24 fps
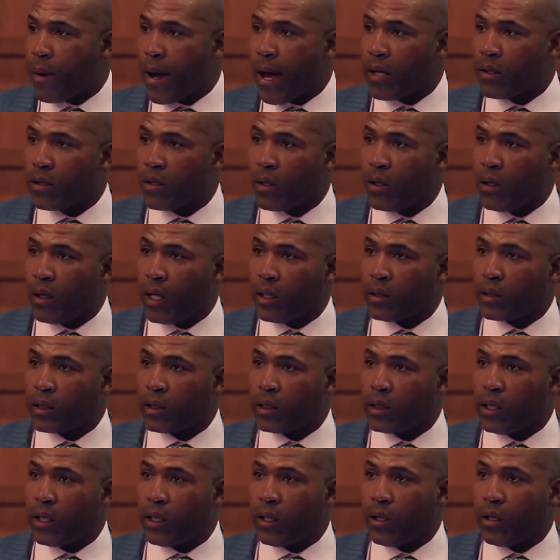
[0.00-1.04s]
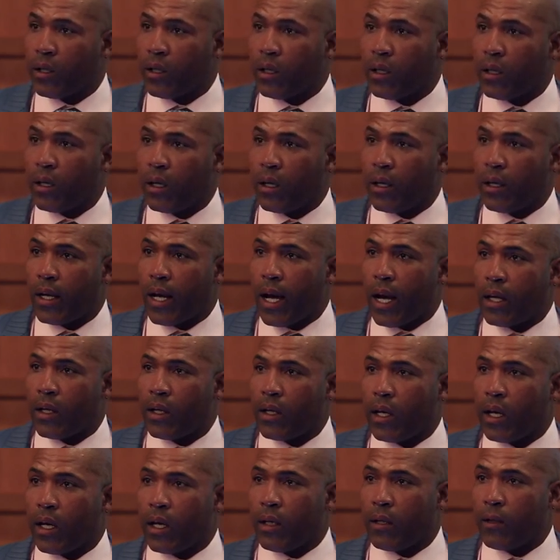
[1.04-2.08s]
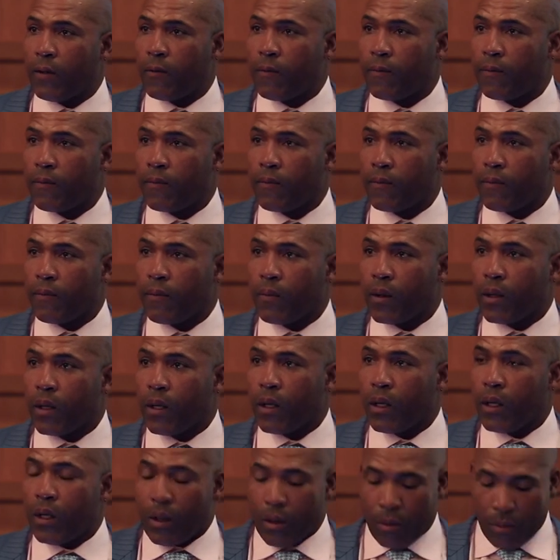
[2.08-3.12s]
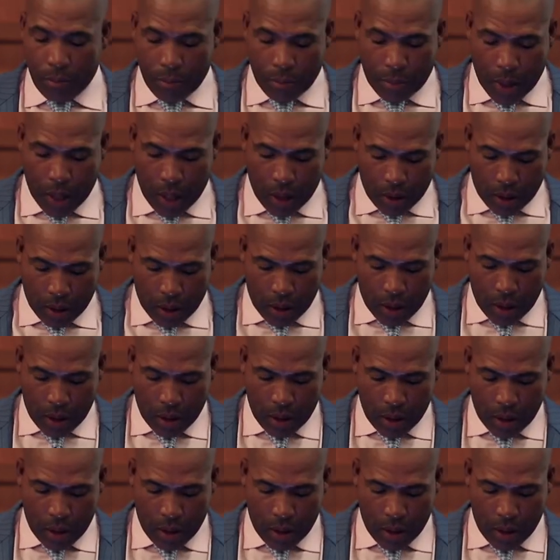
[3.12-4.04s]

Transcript: Pastor Lusk is here or not yet, but